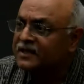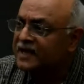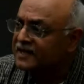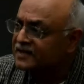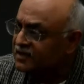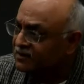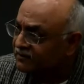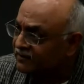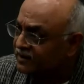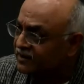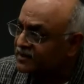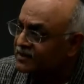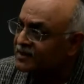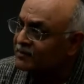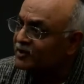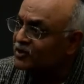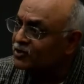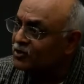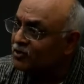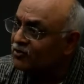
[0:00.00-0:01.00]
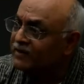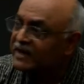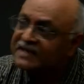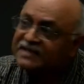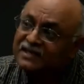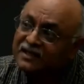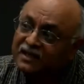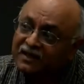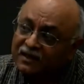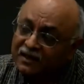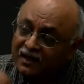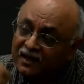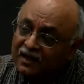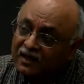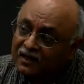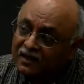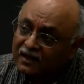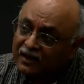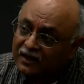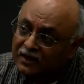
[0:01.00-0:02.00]
external validity, but you're raising,
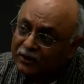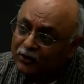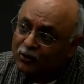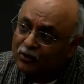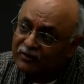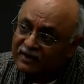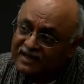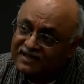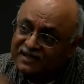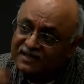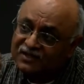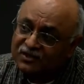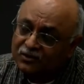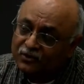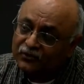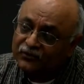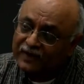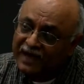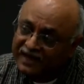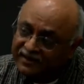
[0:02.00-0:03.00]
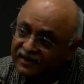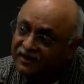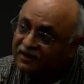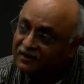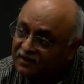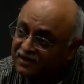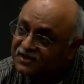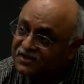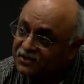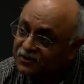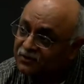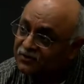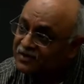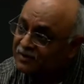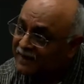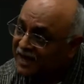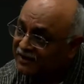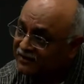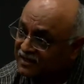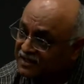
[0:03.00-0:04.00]
uh, you're raising sort of ethical issues
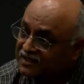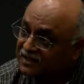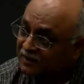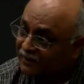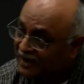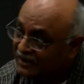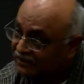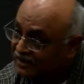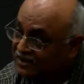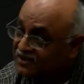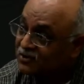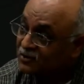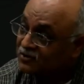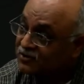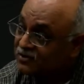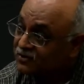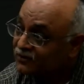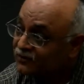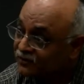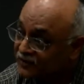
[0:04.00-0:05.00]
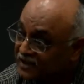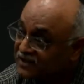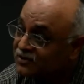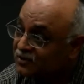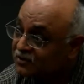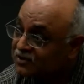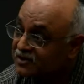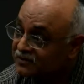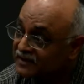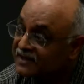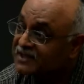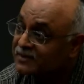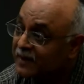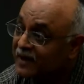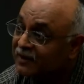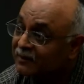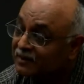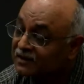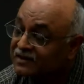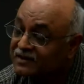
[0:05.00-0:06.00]
about these, about these, sorts, of, these sorts of
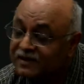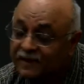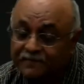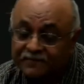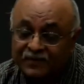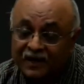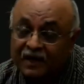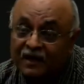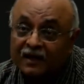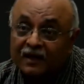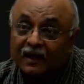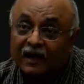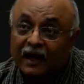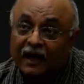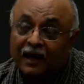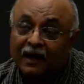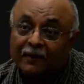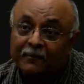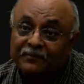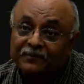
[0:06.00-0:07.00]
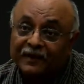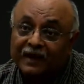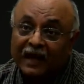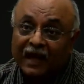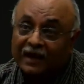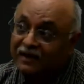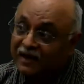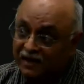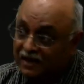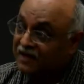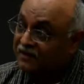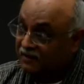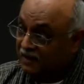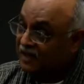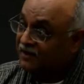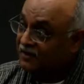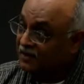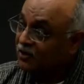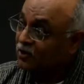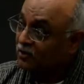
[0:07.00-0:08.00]
experiments. Um, and and I, th I,
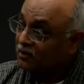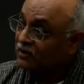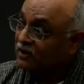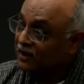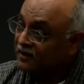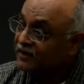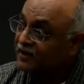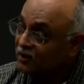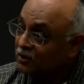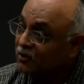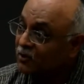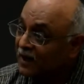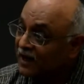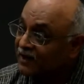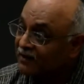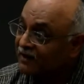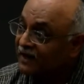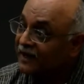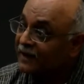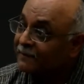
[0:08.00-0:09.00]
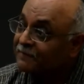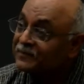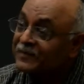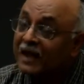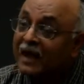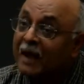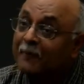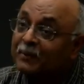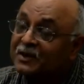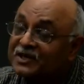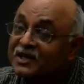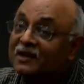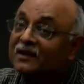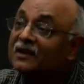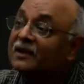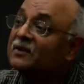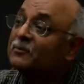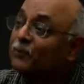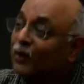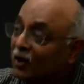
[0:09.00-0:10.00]
think you're, I think you're quite right,
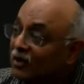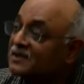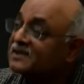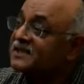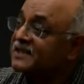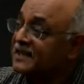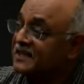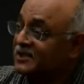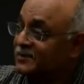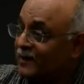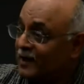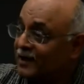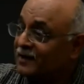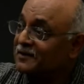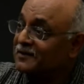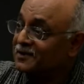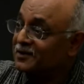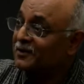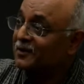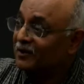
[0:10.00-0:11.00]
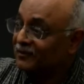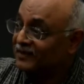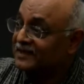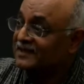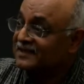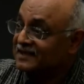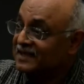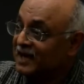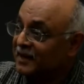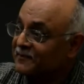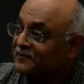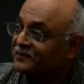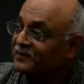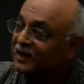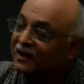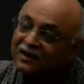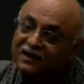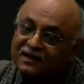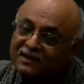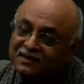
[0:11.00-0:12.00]
particularly policy experiments of, of this type.
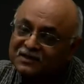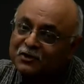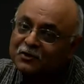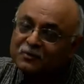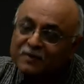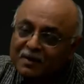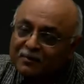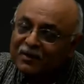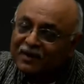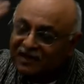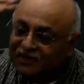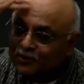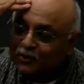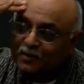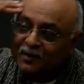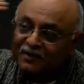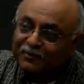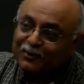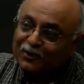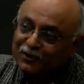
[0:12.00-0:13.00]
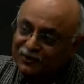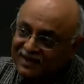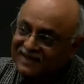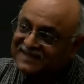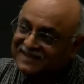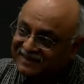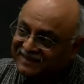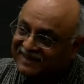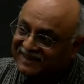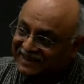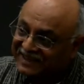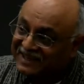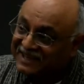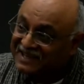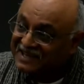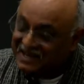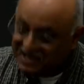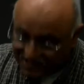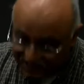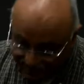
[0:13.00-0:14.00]
So remember I talked about Progresa thing.
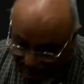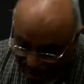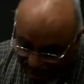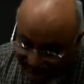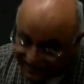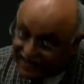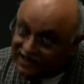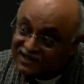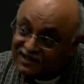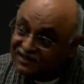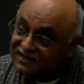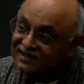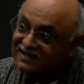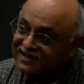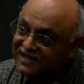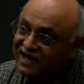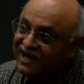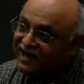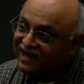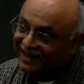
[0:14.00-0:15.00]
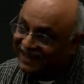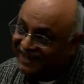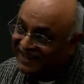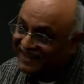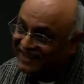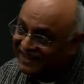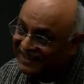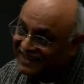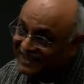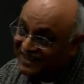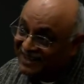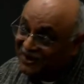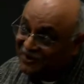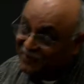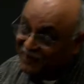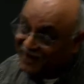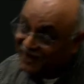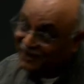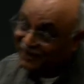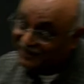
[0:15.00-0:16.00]
they didn't say,
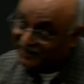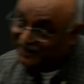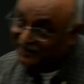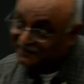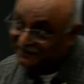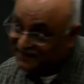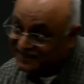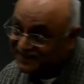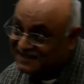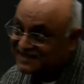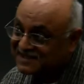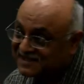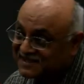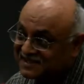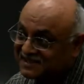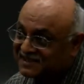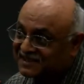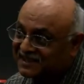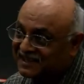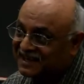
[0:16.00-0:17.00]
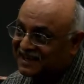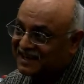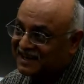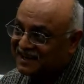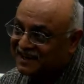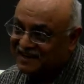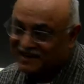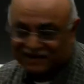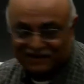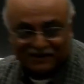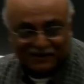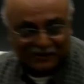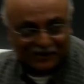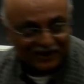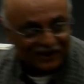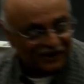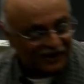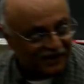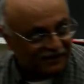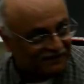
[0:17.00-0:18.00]
we're going to give these, uh, we're
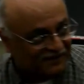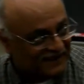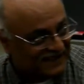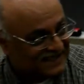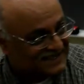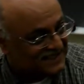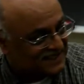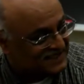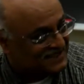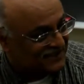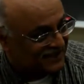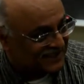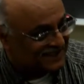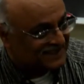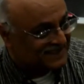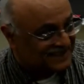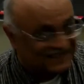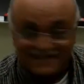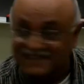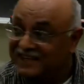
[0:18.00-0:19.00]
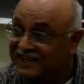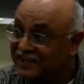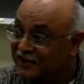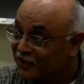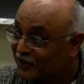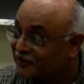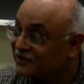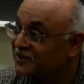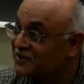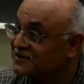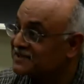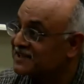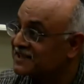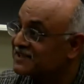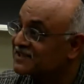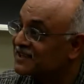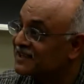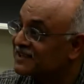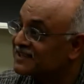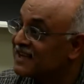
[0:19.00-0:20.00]
going to give these districts this thing and not those
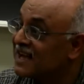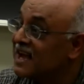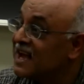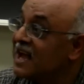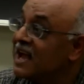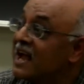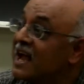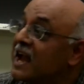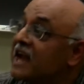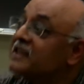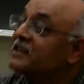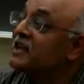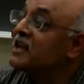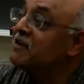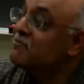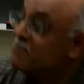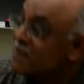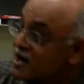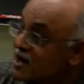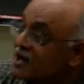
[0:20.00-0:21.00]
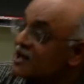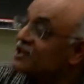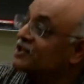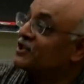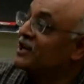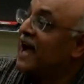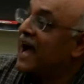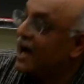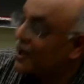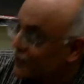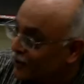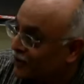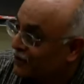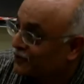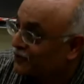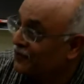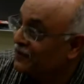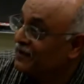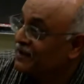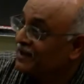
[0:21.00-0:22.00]
districts it emerged out
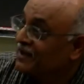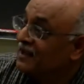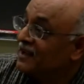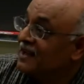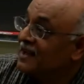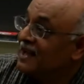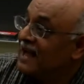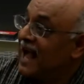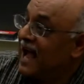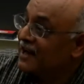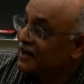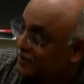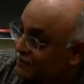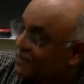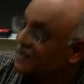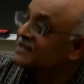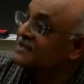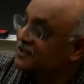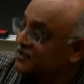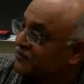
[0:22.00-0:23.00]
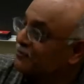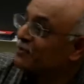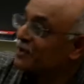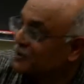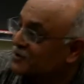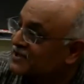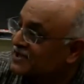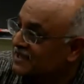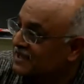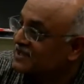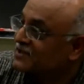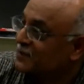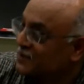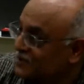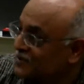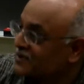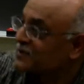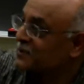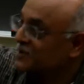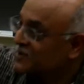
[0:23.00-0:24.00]
of an administrative process which
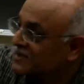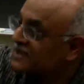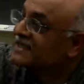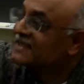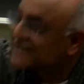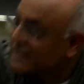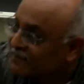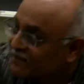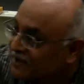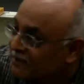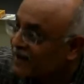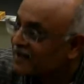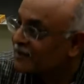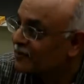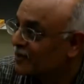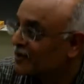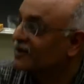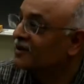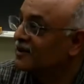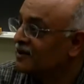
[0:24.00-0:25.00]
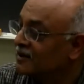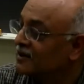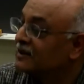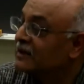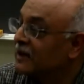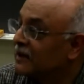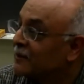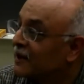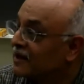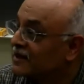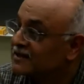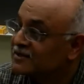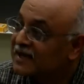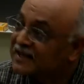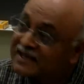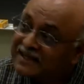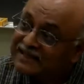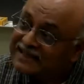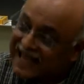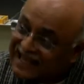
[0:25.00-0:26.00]
was, which was accepted by the political uh, party. So I
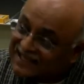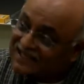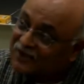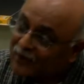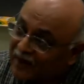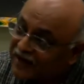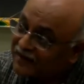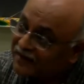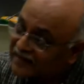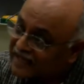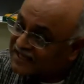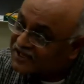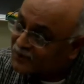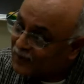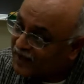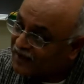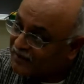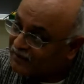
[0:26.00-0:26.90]
think that's quite, that's quite